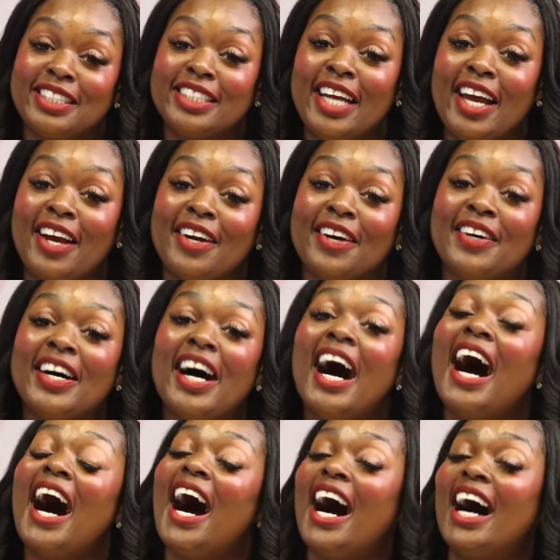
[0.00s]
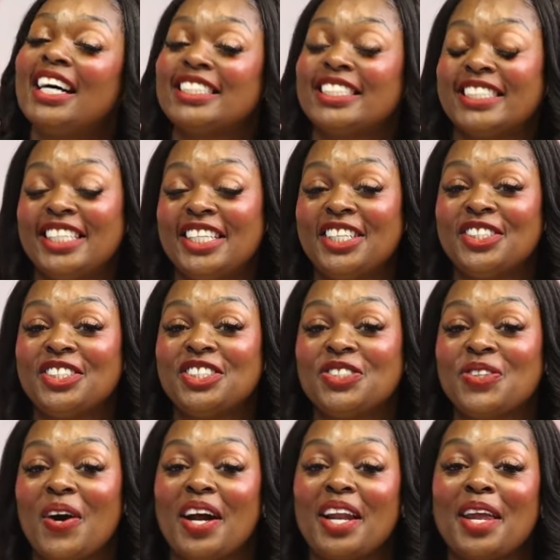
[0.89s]
channel. I'll see you
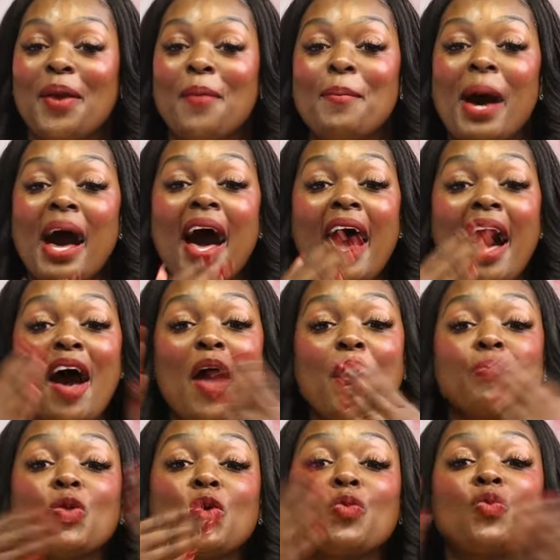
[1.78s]
shortly. Bye.